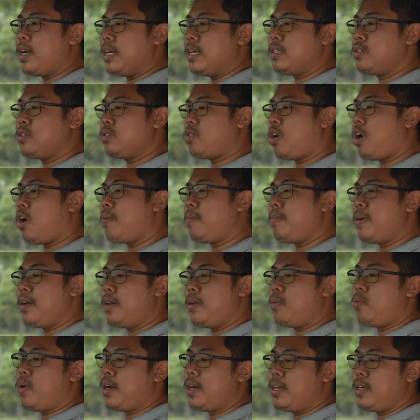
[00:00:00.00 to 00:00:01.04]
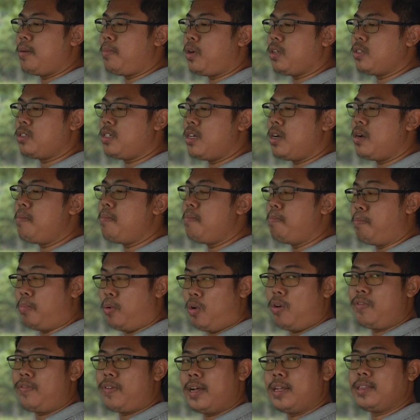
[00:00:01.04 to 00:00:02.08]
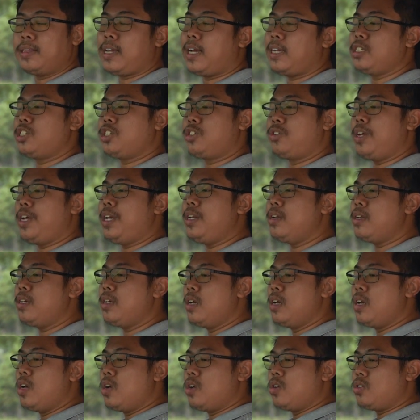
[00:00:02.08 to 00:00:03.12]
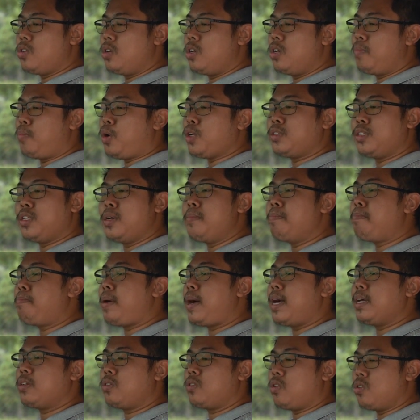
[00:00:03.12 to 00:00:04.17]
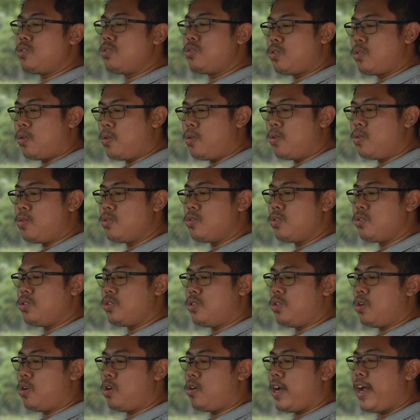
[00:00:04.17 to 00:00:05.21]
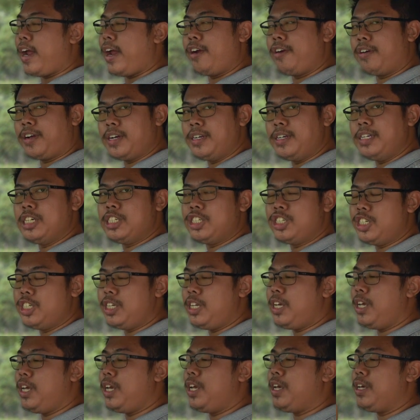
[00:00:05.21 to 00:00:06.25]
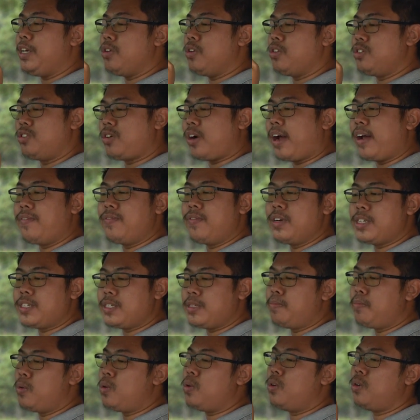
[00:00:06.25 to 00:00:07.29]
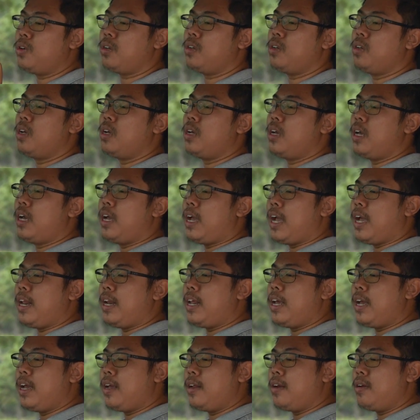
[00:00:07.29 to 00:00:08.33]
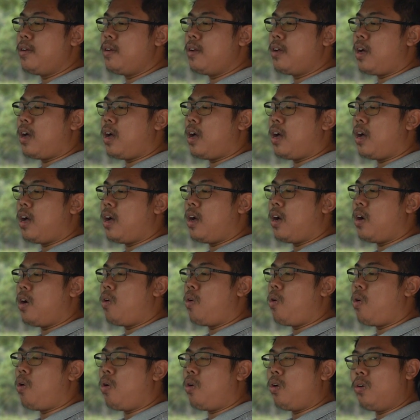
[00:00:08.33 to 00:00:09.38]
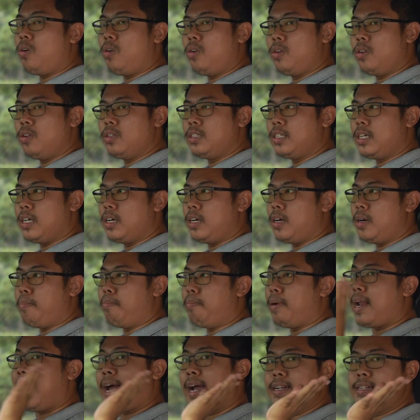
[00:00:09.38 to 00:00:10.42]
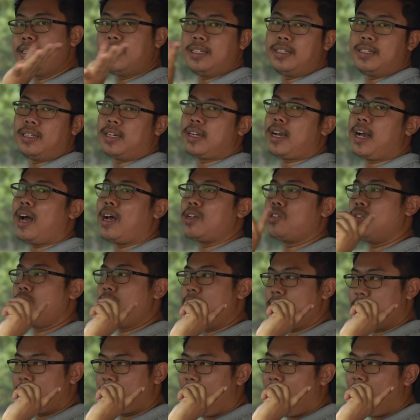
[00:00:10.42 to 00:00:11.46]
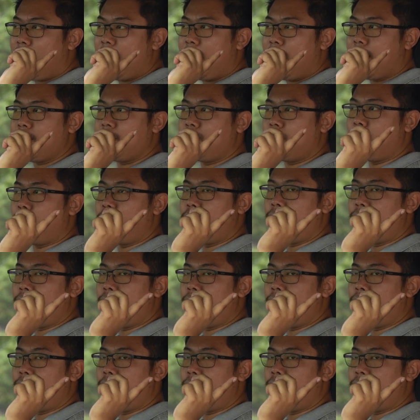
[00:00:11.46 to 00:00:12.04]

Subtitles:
at the top and then one at the bottom. Both are touch screen. So the bottom part controls your air conditioning, your driver's mode, and then all the blinds in the car. So this car has a